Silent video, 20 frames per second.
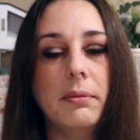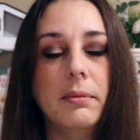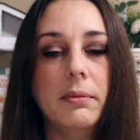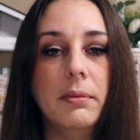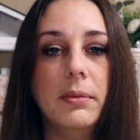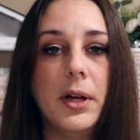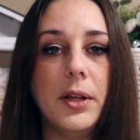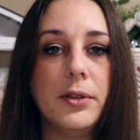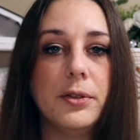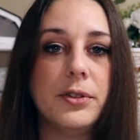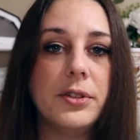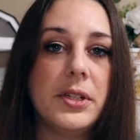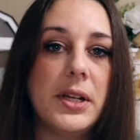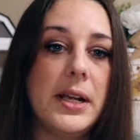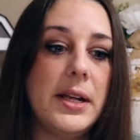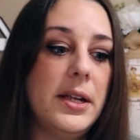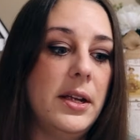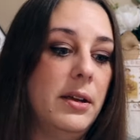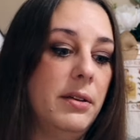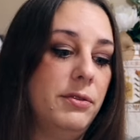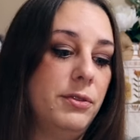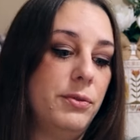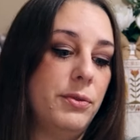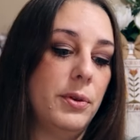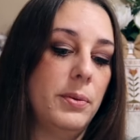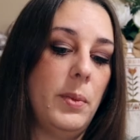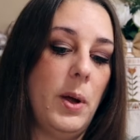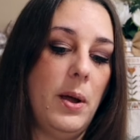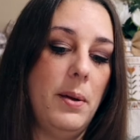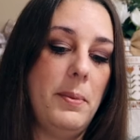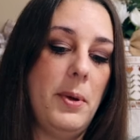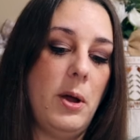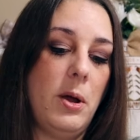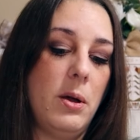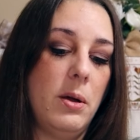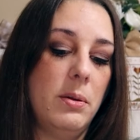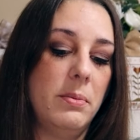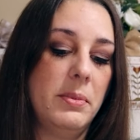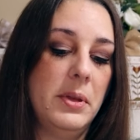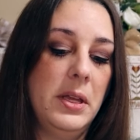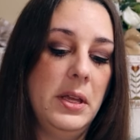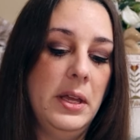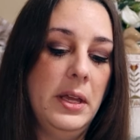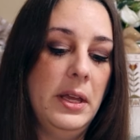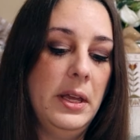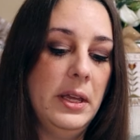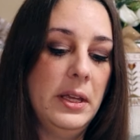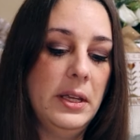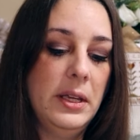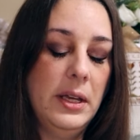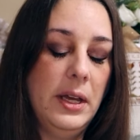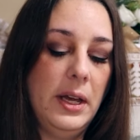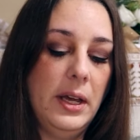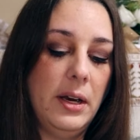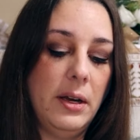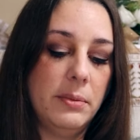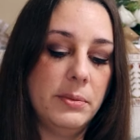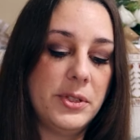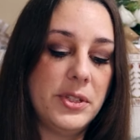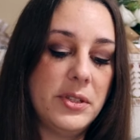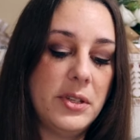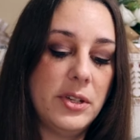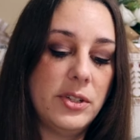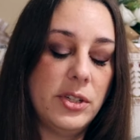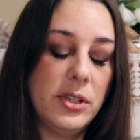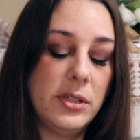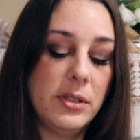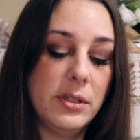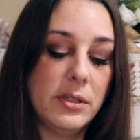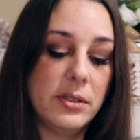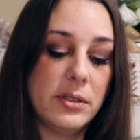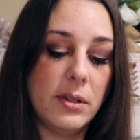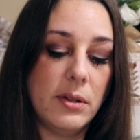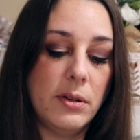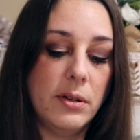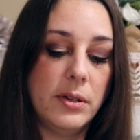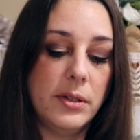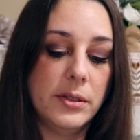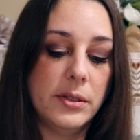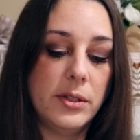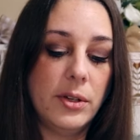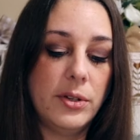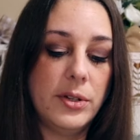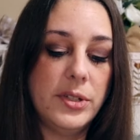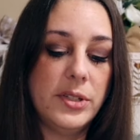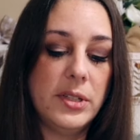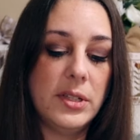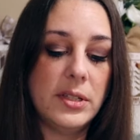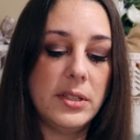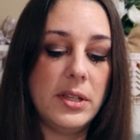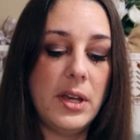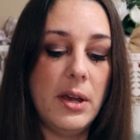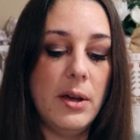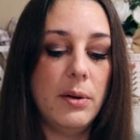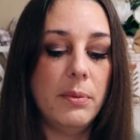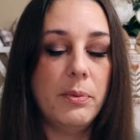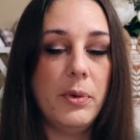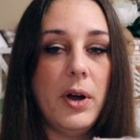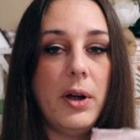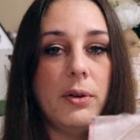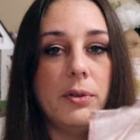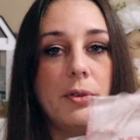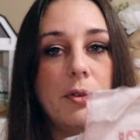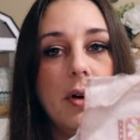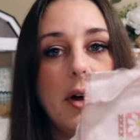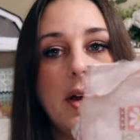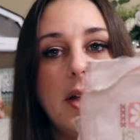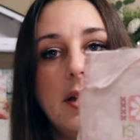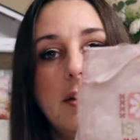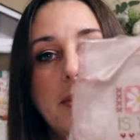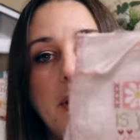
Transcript: Mother's Day gift for my mom. And I'm stitching this on 36 count brown gray